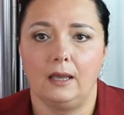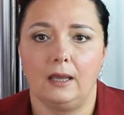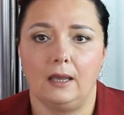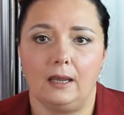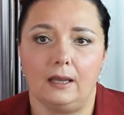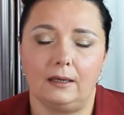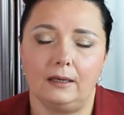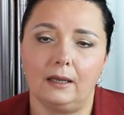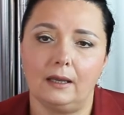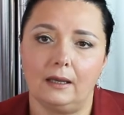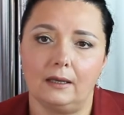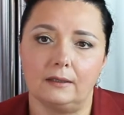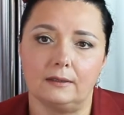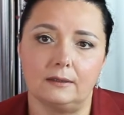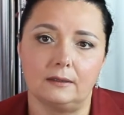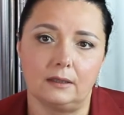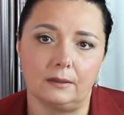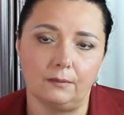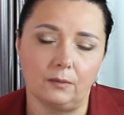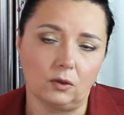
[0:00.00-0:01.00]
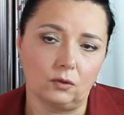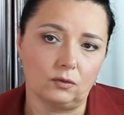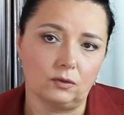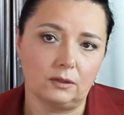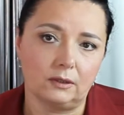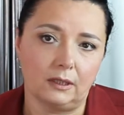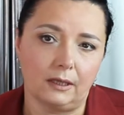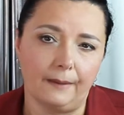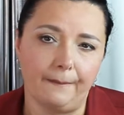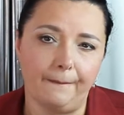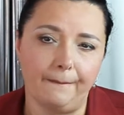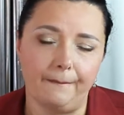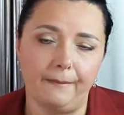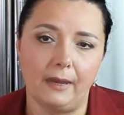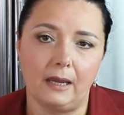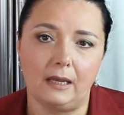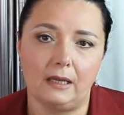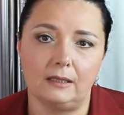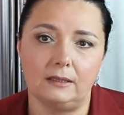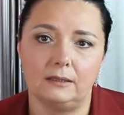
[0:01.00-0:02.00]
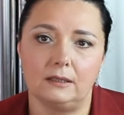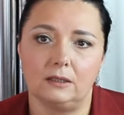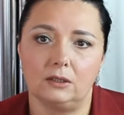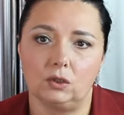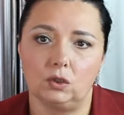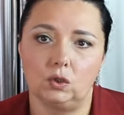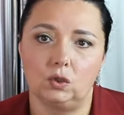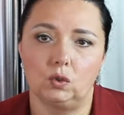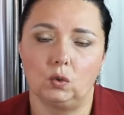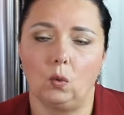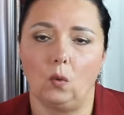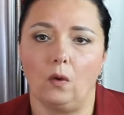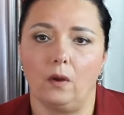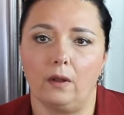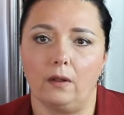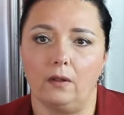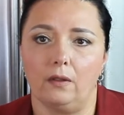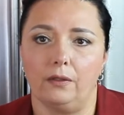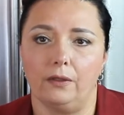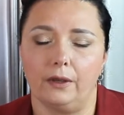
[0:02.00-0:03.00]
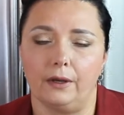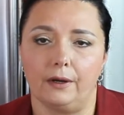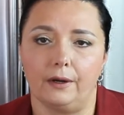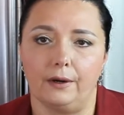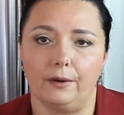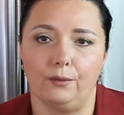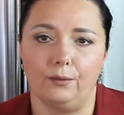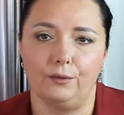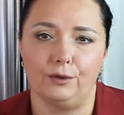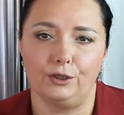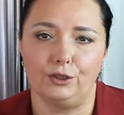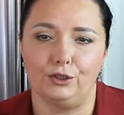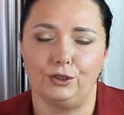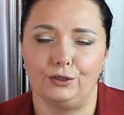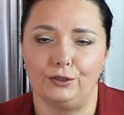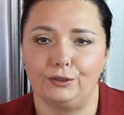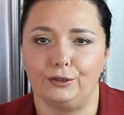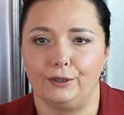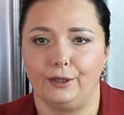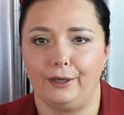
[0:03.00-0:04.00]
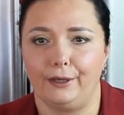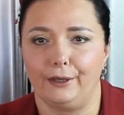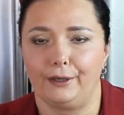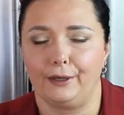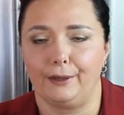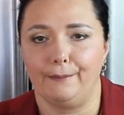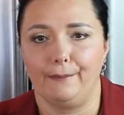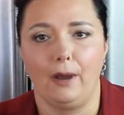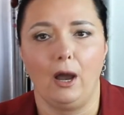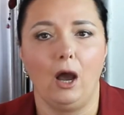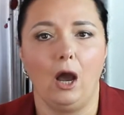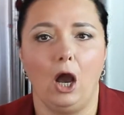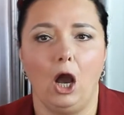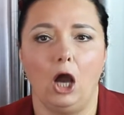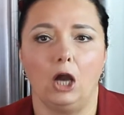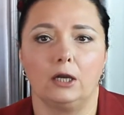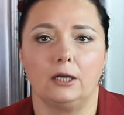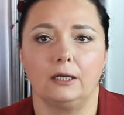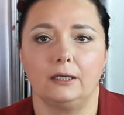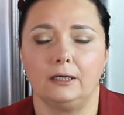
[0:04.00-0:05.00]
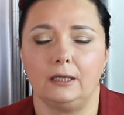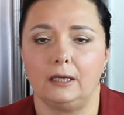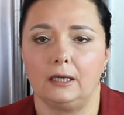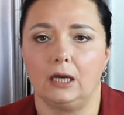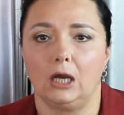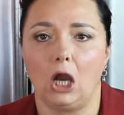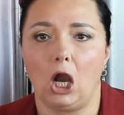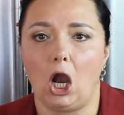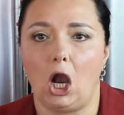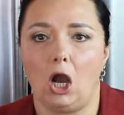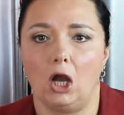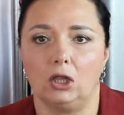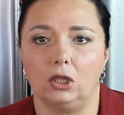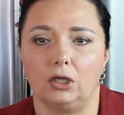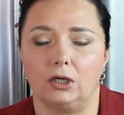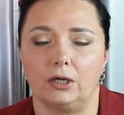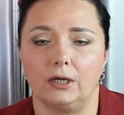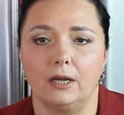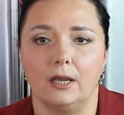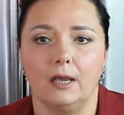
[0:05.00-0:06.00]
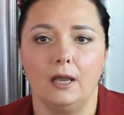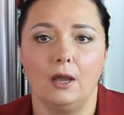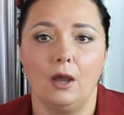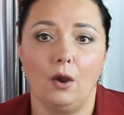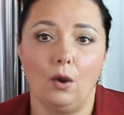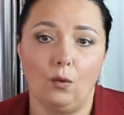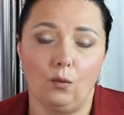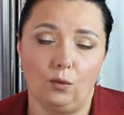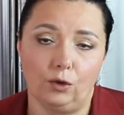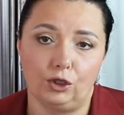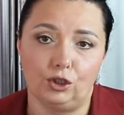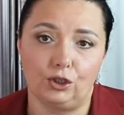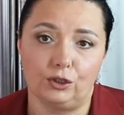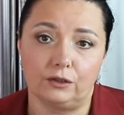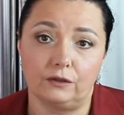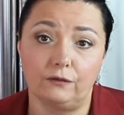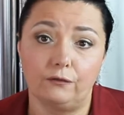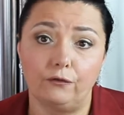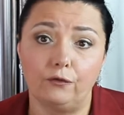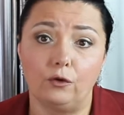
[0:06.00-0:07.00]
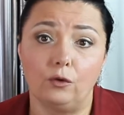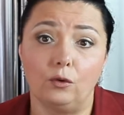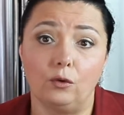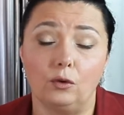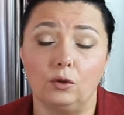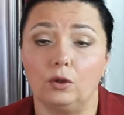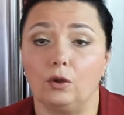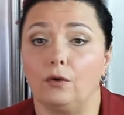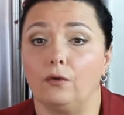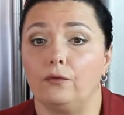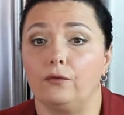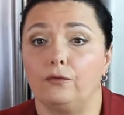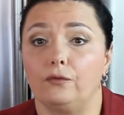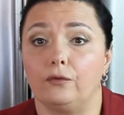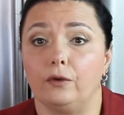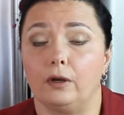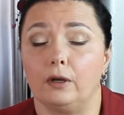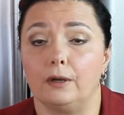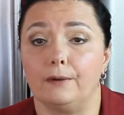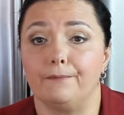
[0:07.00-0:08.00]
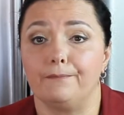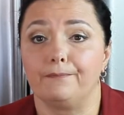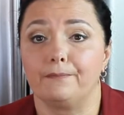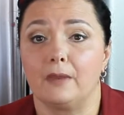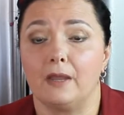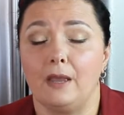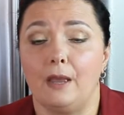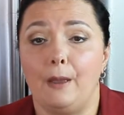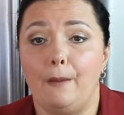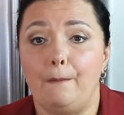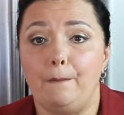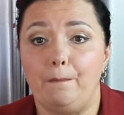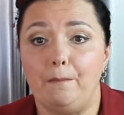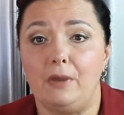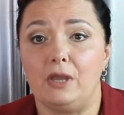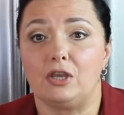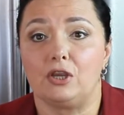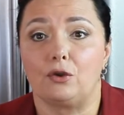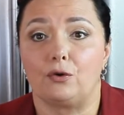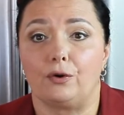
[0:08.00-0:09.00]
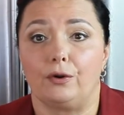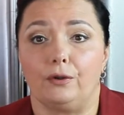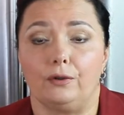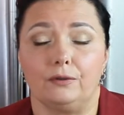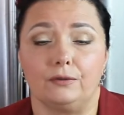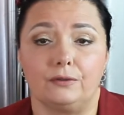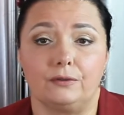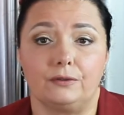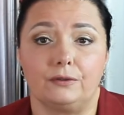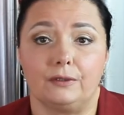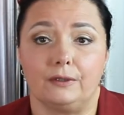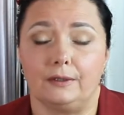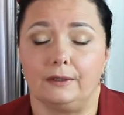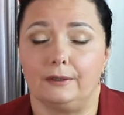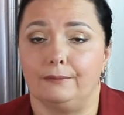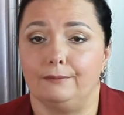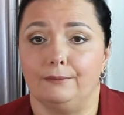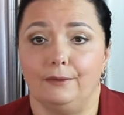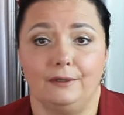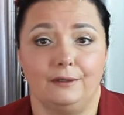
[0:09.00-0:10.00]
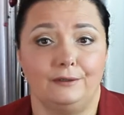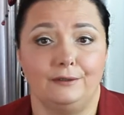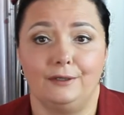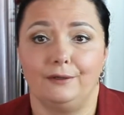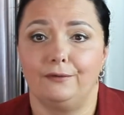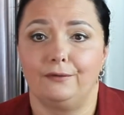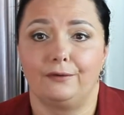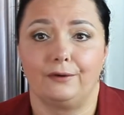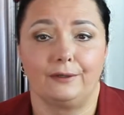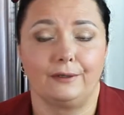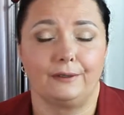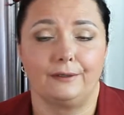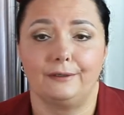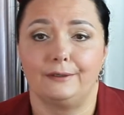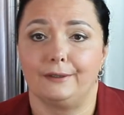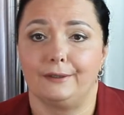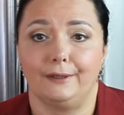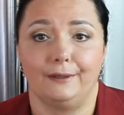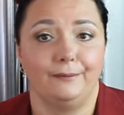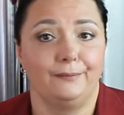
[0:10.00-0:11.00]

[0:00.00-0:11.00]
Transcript: and has the most amazing soil there, which is like a mahogany color, which is full of minerals, the different